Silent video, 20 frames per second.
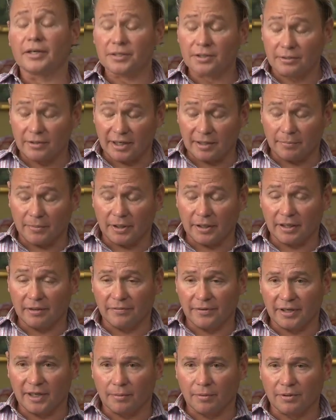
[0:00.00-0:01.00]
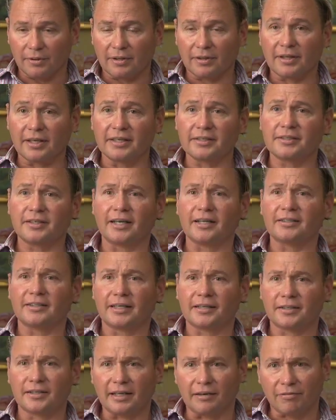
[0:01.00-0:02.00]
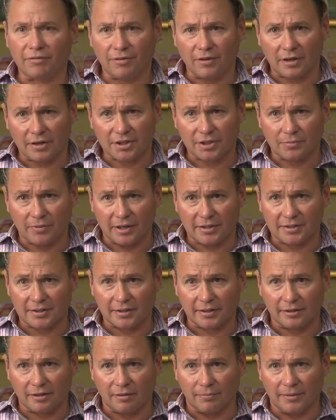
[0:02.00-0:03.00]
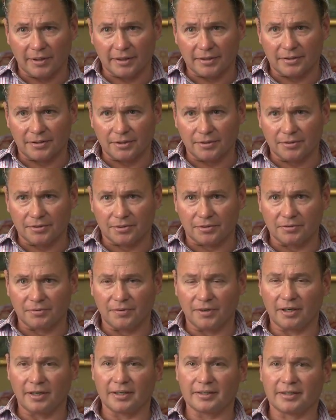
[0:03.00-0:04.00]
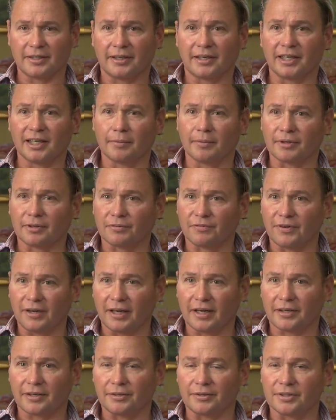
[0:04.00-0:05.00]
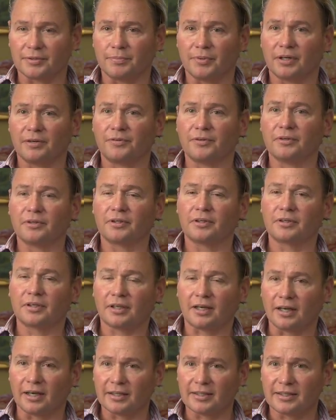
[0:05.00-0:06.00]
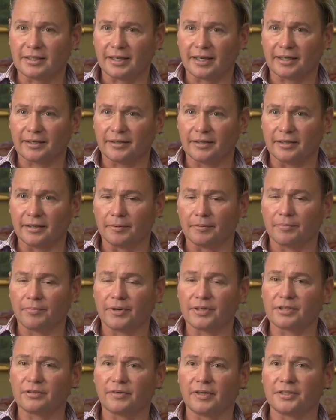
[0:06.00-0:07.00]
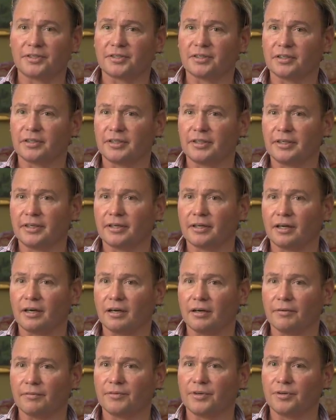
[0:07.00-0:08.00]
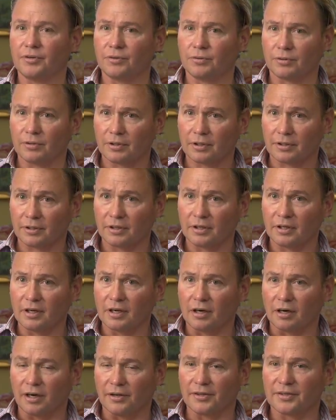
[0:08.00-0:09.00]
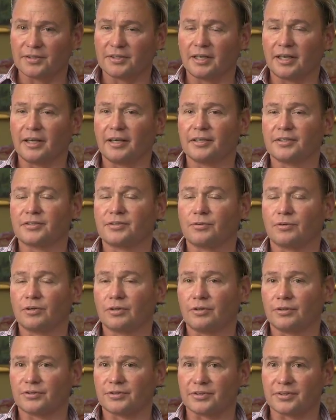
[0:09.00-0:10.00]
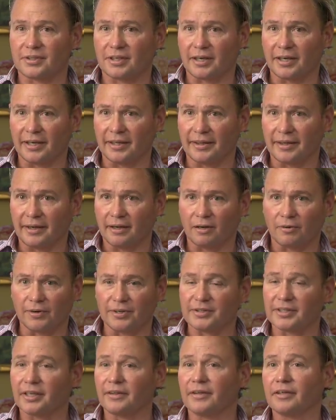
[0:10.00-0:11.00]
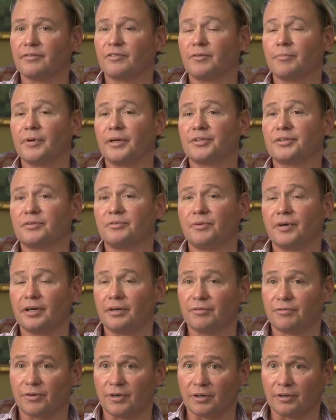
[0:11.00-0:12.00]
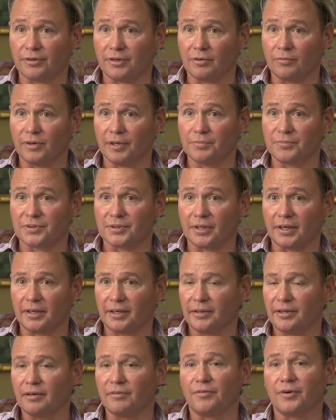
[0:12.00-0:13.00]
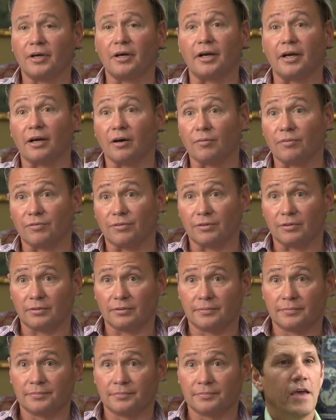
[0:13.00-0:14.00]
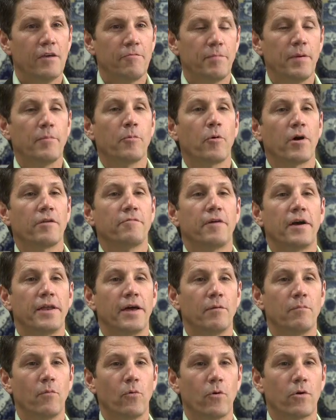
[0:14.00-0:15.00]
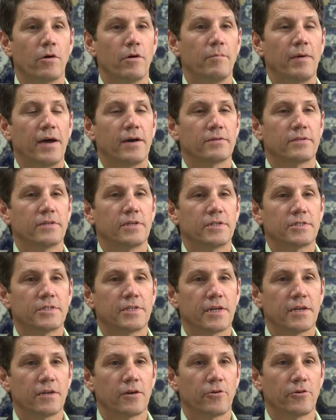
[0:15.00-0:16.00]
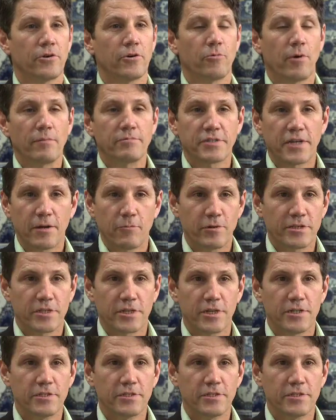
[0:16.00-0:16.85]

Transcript: is grant money available. These days that fluctuates a little bit due to various economic factors. But if you contact the Preservation League of New York or the State Historical Society, they always have that information ready for you on their website, and they're very helpful. If people want to find out more about this, they can go to your website, which